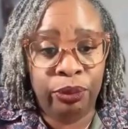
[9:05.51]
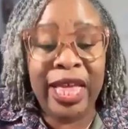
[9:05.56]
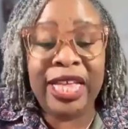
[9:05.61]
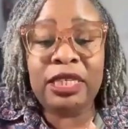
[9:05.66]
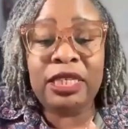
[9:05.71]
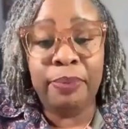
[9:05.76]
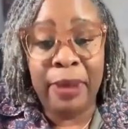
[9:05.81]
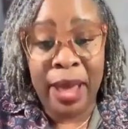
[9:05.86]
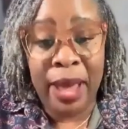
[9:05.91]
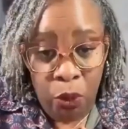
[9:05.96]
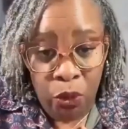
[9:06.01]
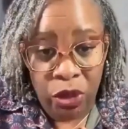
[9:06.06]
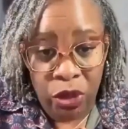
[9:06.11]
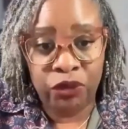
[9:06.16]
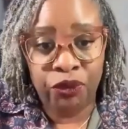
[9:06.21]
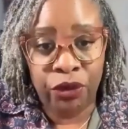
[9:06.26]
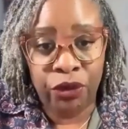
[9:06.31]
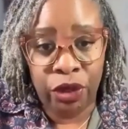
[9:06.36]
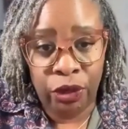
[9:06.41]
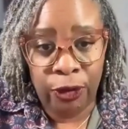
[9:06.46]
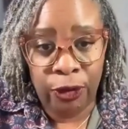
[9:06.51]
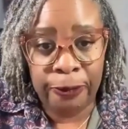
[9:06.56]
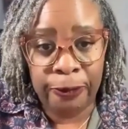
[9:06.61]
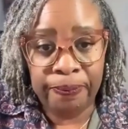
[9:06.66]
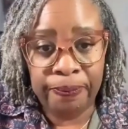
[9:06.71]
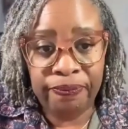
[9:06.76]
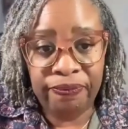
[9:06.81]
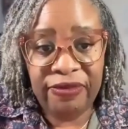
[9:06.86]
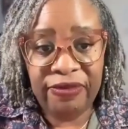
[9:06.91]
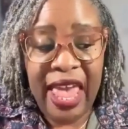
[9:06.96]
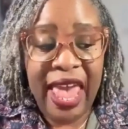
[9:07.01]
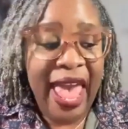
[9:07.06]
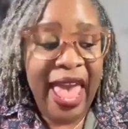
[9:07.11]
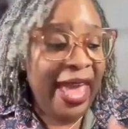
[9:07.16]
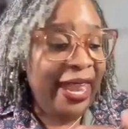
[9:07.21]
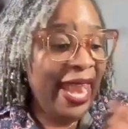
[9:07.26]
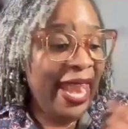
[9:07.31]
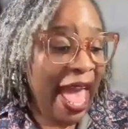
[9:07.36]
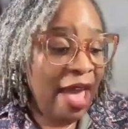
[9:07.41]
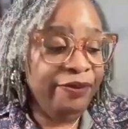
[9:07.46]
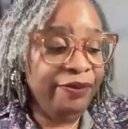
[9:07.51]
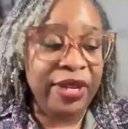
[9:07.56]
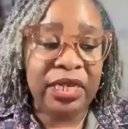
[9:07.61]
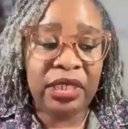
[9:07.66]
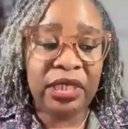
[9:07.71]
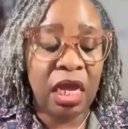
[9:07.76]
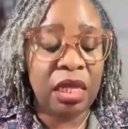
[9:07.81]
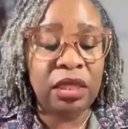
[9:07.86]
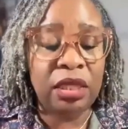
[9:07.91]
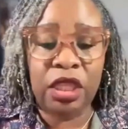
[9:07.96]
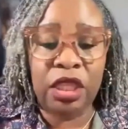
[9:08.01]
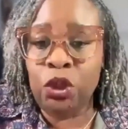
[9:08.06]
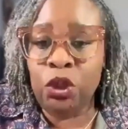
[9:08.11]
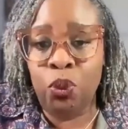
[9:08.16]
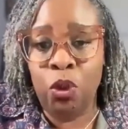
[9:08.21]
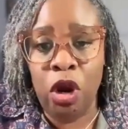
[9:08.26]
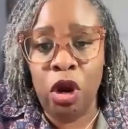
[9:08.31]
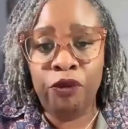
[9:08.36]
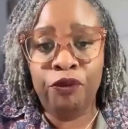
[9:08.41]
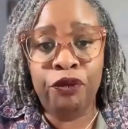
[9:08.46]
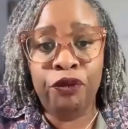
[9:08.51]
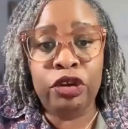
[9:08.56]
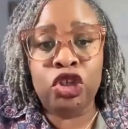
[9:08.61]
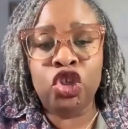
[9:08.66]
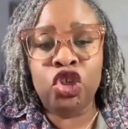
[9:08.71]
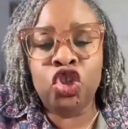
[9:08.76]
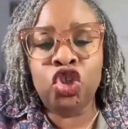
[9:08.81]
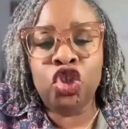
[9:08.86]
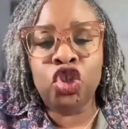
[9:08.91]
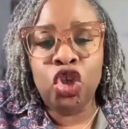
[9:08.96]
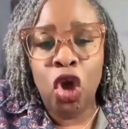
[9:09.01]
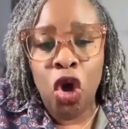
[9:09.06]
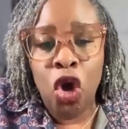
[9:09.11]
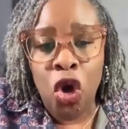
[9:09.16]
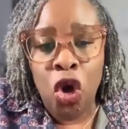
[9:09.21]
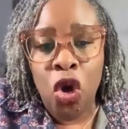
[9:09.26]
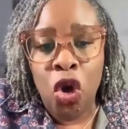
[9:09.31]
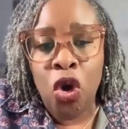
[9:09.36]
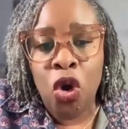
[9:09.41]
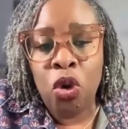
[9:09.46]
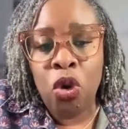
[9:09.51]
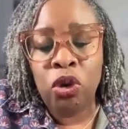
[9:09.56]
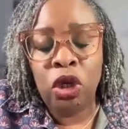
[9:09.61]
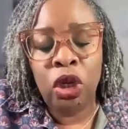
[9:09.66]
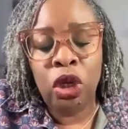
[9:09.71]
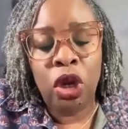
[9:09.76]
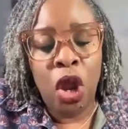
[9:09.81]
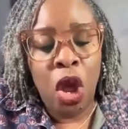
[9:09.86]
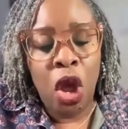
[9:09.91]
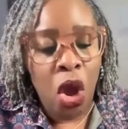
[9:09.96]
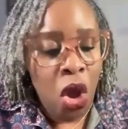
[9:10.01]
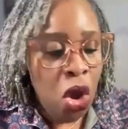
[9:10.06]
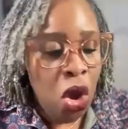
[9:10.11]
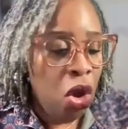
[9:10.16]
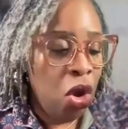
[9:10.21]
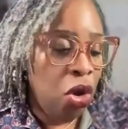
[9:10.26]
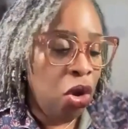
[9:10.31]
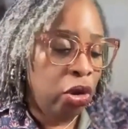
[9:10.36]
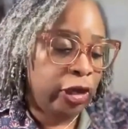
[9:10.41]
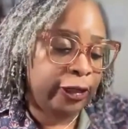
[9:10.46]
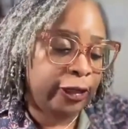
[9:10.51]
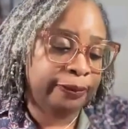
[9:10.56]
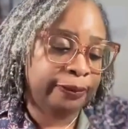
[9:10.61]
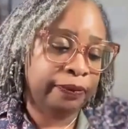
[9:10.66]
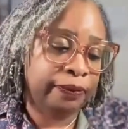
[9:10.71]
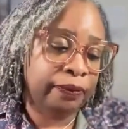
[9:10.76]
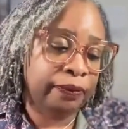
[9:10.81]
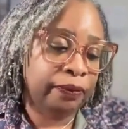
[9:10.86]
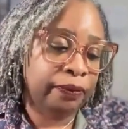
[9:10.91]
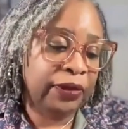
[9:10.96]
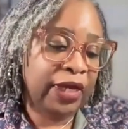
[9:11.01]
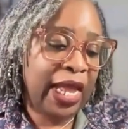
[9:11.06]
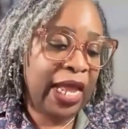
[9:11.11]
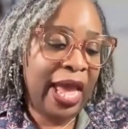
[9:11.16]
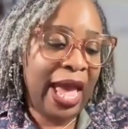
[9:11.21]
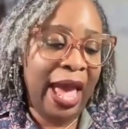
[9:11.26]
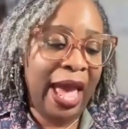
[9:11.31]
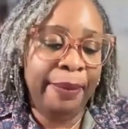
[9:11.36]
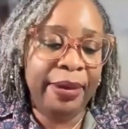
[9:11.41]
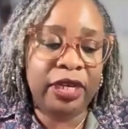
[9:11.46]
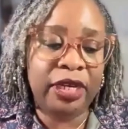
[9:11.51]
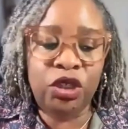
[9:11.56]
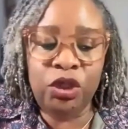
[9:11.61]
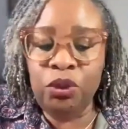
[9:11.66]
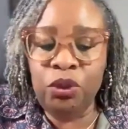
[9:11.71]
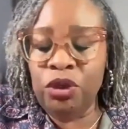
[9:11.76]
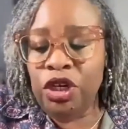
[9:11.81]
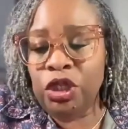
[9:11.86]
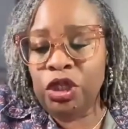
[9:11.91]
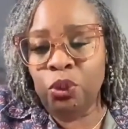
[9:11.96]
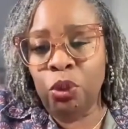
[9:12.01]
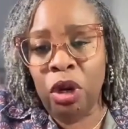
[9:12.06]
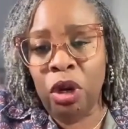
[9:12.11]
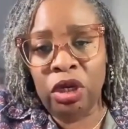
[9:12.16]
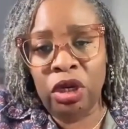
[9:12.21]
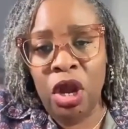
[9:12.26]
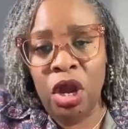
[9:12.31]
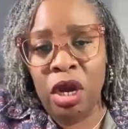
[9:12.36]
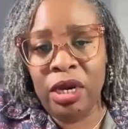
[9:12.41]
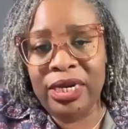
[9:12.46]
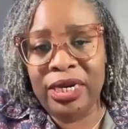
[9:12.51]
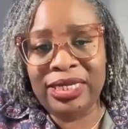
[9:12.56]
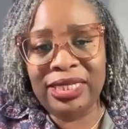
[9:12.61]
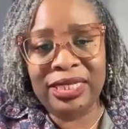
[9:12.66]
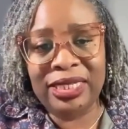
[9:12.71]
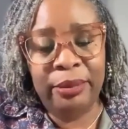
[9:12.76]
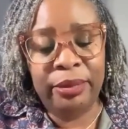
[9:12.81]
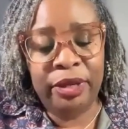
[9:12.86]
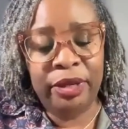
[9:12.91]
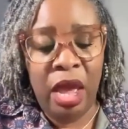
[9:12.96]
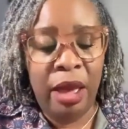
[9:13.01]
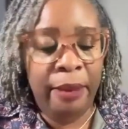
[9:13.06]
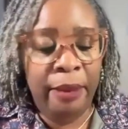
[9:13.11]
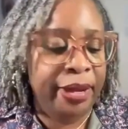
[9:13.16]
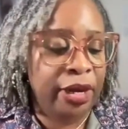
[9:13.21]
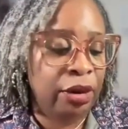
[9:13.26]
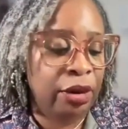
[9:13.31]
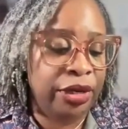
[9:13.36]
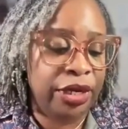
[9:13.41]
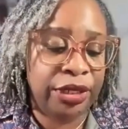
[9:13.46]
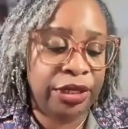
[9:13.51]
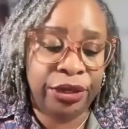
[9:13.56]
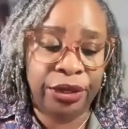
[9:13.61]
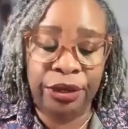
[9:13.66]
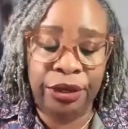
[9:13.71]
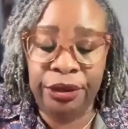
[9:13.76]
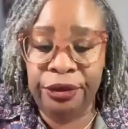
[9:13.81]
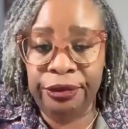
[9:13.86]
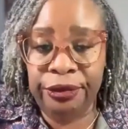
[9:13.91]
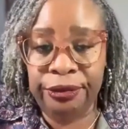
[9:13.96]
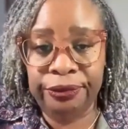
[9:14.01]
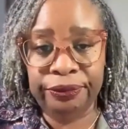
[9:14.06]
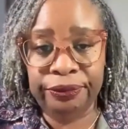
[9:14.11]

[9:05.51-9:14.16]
That's my wish for you. And having done this work for so long, I've been doing this work longer than some of y'all been on this earth.